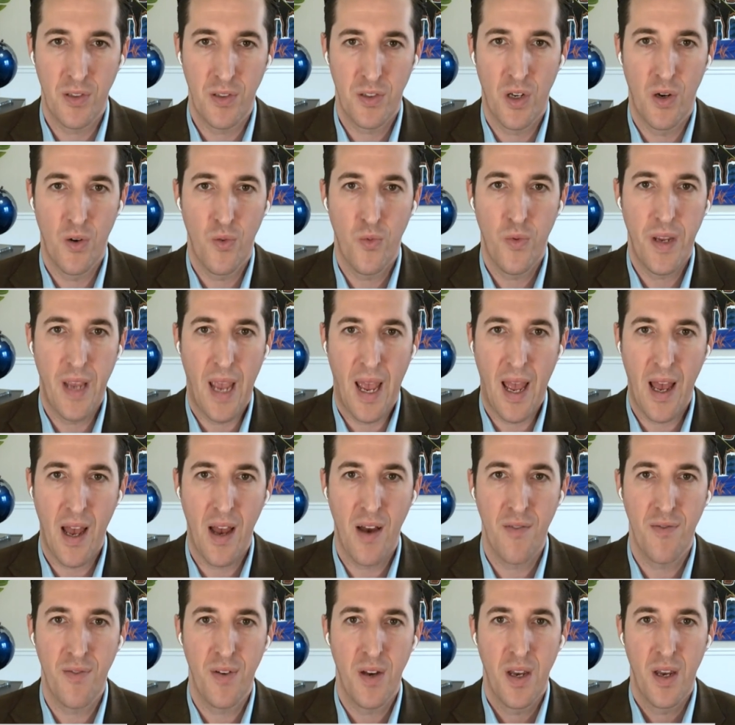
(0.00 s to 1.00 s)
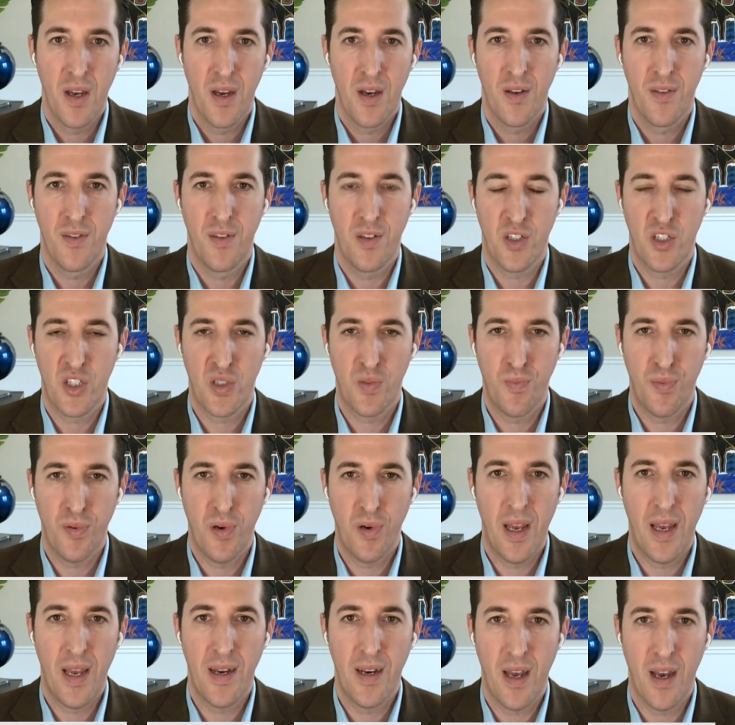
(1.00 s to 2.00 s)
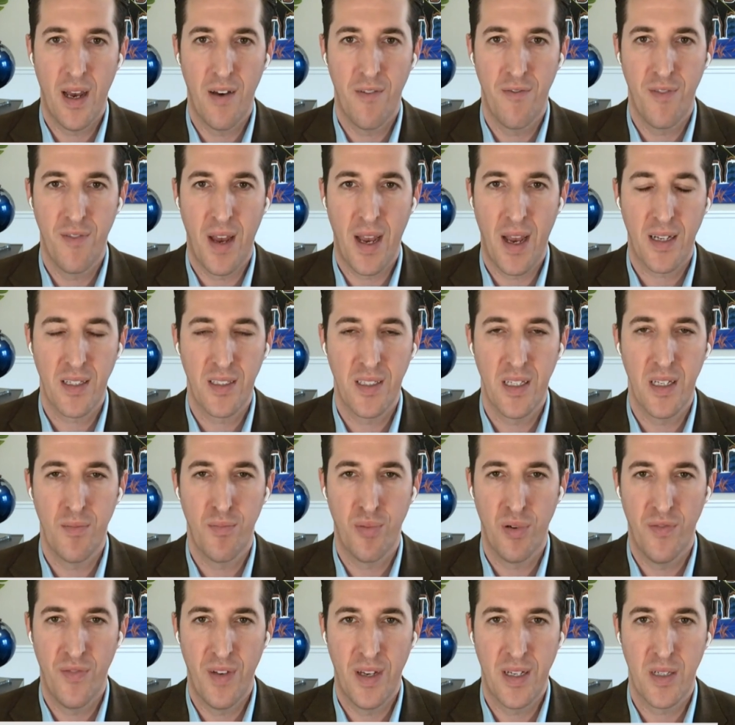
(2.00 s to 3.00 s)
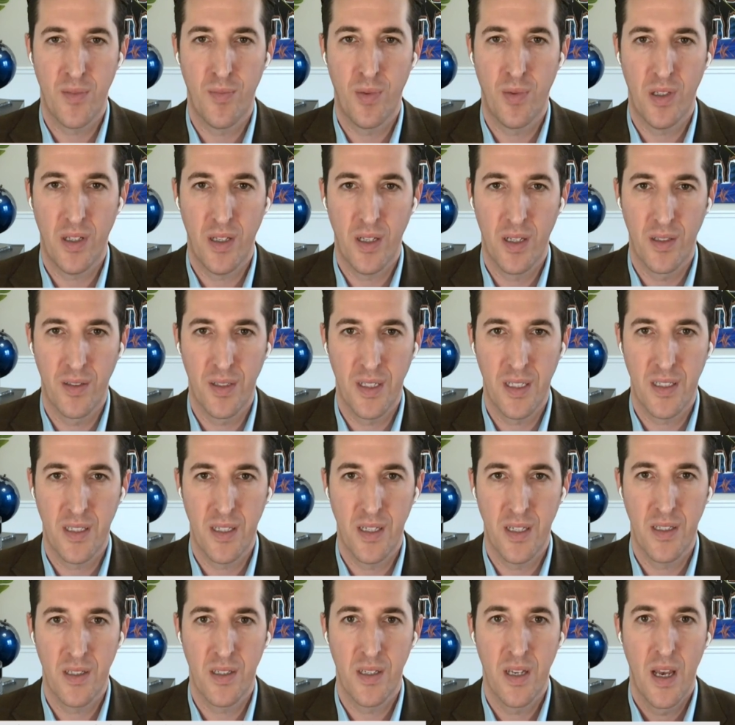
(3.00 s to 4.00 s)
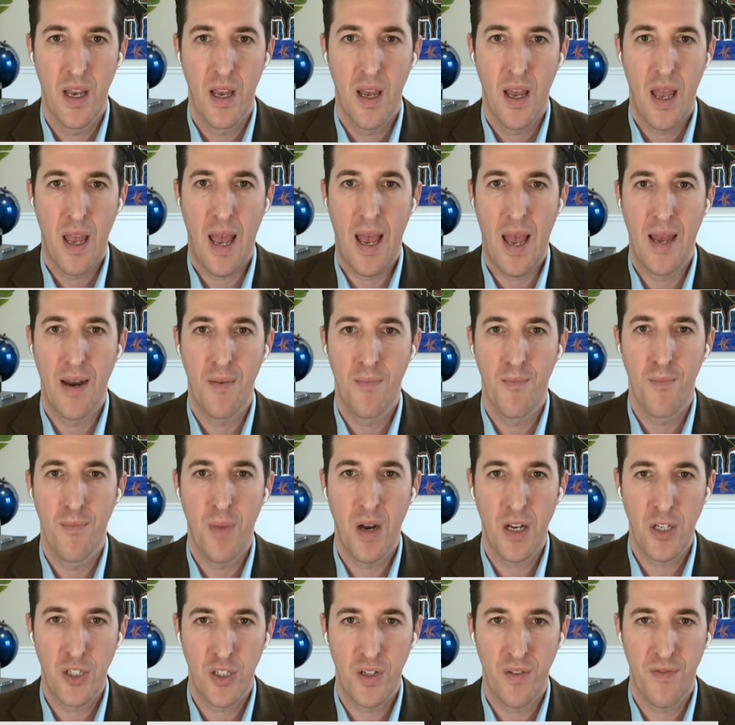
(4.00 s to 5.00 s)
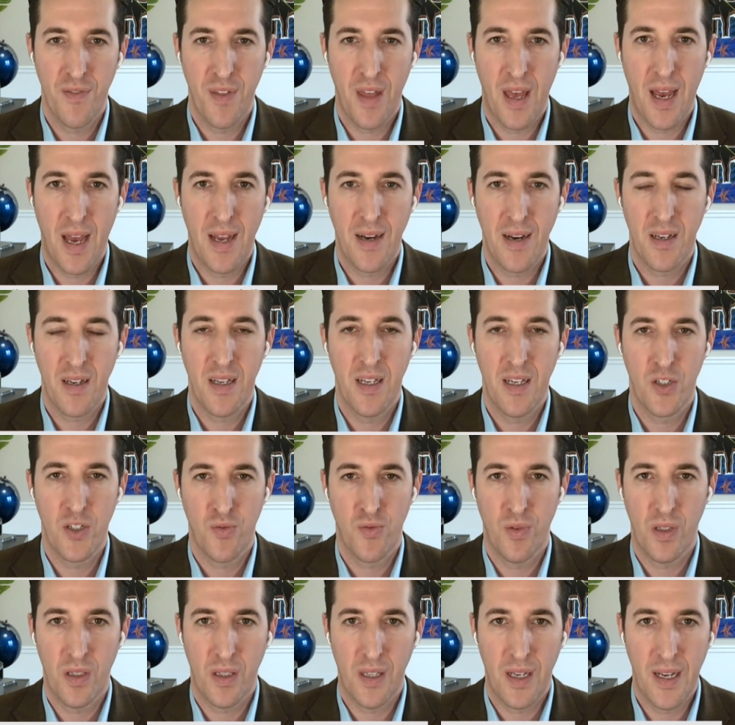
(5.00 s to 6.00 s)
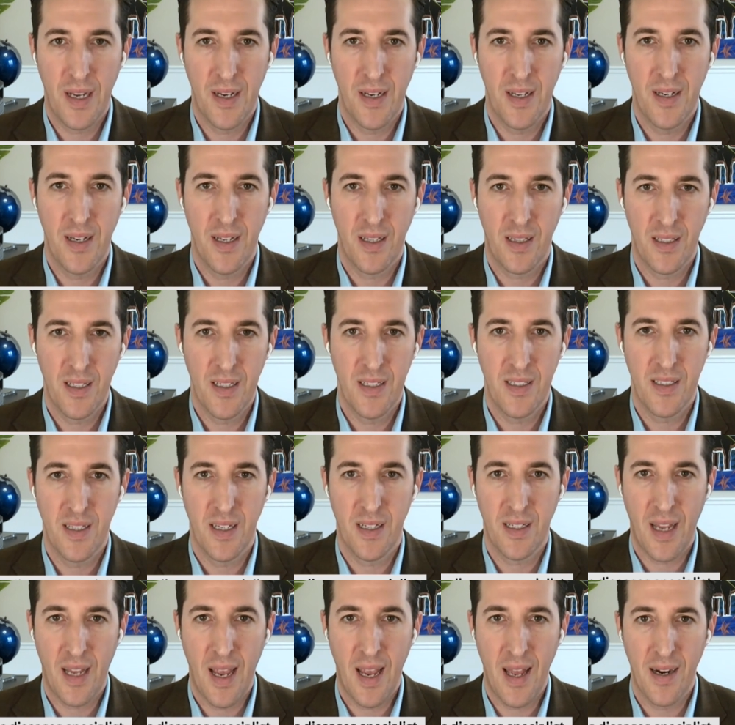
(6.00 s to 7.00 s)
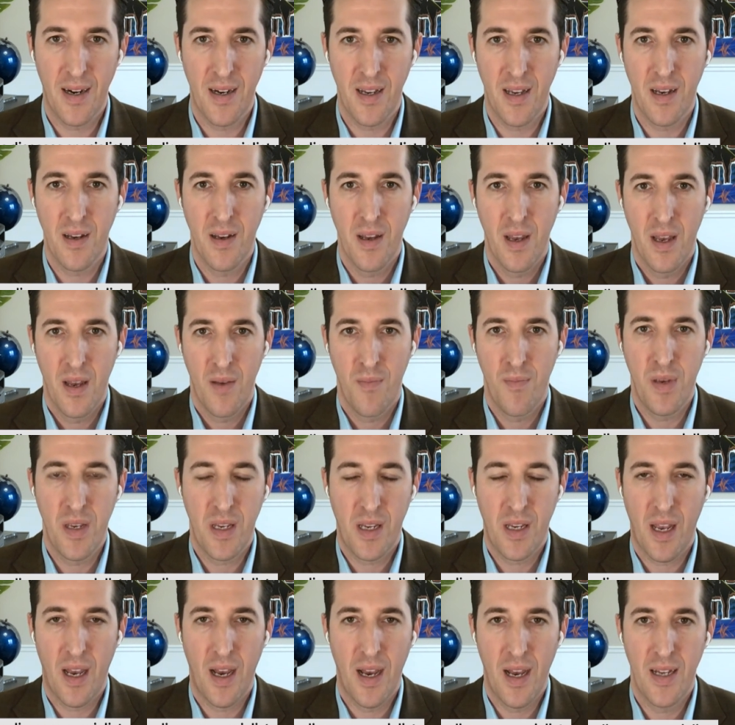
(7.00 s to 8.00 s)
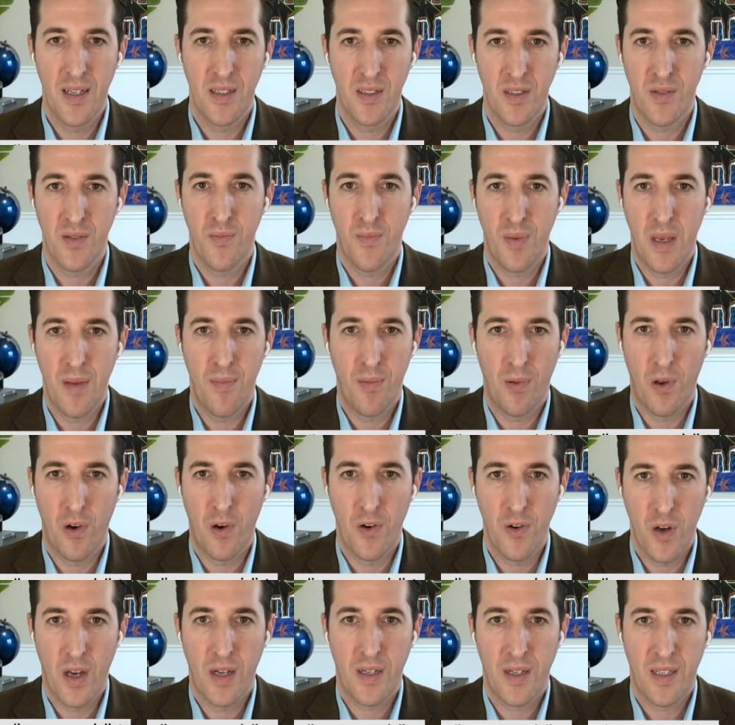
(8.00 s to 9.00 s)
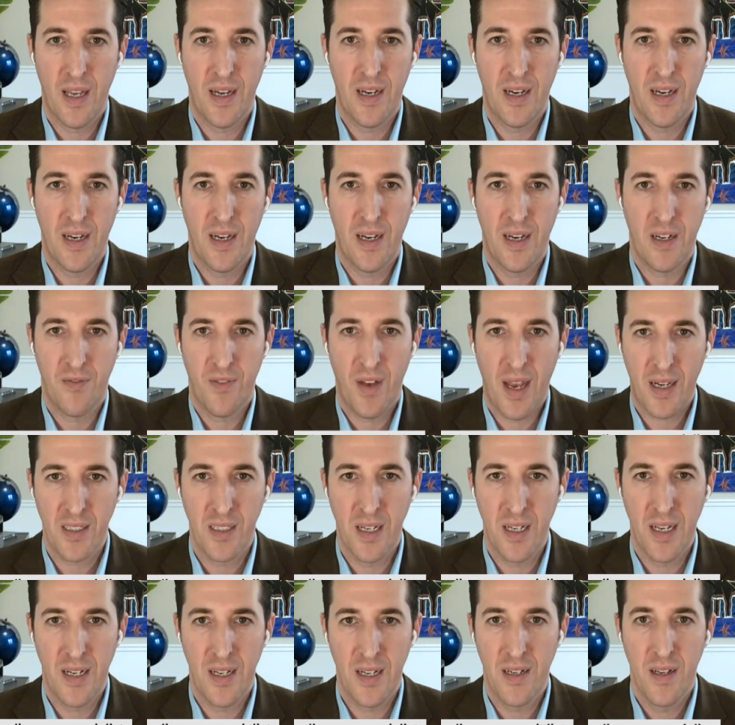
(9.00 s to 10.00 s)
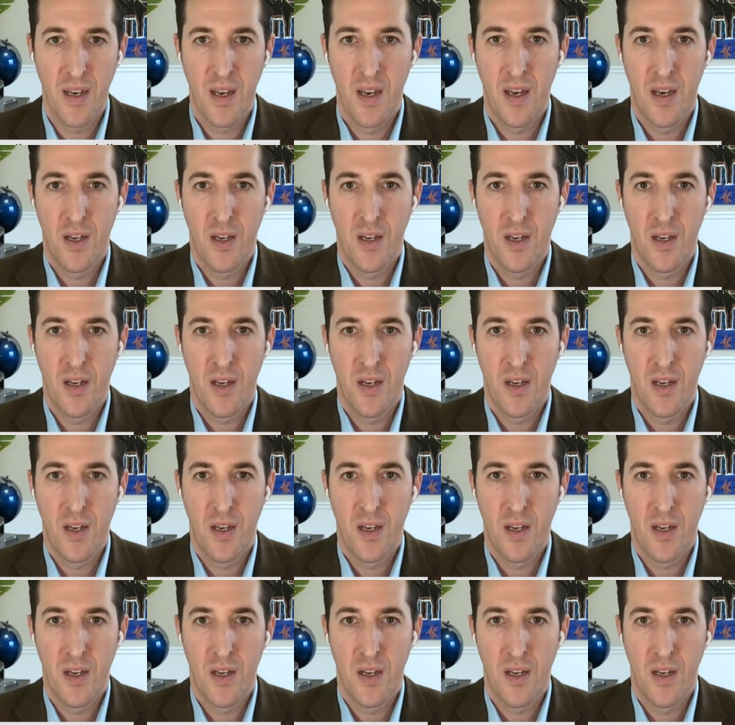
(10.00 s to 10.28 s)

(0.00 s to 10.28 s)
So we have the spread of vaccine-preventable illnesses, and much of that is related, at least in Canada, because people are not getting vaccinated